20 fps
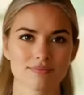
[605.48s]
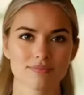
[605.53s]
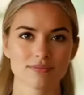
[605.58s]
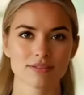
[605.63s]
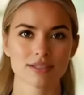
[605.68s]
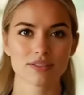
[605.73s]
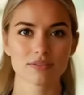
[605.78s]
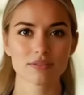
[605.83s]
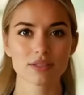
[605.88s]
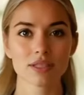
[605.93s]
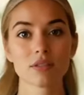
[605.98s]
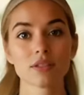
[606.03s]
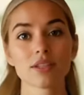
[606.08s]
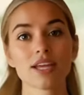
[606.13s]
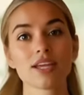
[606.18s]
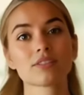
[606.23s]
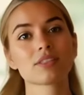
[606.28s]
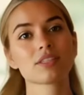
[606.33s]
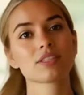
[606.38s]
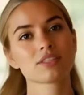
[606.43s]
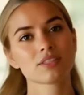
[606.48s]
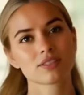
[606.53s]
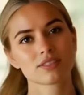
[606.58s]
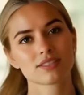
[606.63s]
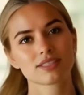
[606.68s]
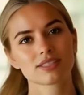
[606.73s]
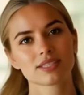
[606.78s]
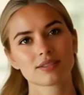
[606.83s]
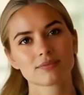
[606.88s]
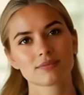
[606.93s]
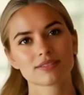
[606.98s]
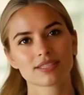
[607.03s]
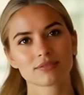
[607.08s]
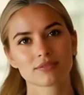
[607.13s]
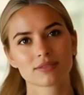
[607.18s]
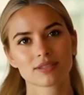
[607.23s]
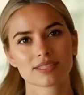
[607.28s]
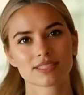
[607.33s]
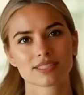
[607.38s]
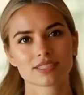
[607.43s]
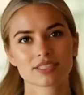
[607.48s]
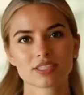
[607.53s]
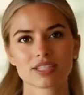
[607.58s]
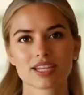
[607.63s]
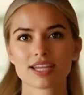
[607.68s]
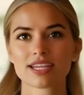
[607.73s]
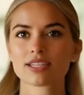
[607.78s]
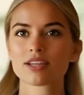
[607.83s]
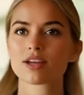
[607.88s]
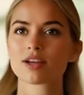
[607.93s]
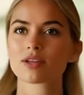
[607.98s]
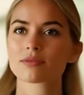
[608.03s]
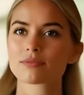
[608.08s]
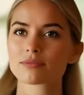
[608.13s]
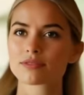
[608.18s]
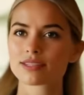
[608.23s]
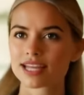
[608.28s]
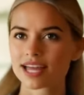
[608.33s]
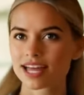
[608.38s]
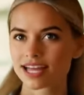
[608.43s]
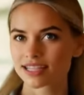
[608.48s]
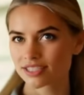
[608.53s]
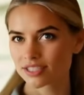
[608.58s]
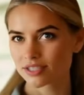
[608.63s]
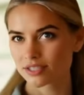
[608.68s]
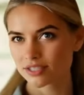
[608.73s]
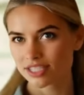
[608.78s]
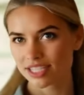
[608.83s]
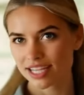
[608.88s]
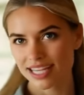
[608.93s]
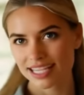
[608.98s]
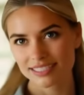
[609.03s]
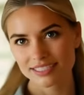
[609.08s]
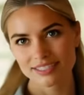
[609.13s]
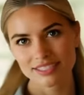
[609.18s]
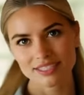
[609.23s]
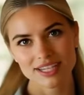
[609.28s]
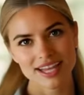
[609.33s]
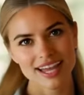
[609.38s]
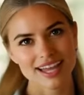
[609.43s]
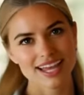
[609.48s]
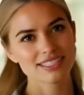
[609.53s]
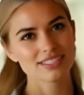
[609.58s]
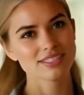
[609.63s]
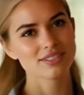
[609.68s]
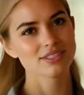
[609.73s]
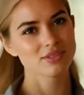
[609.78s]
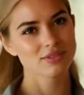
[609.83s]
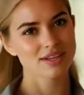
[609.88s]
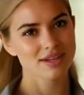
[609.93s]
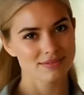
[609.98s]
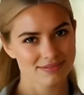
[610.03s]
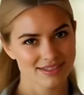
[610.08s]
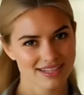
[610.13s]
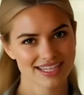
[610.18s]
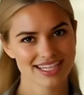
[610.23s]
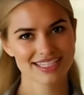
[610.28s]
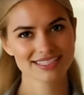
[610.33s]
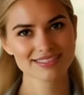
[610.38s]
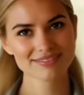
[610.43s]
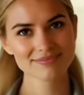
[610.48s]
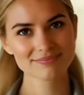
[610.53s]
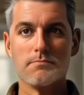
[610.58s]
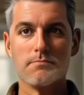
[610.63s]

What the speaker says: If you've ever learned something from this channel, now's your chance to ask directly.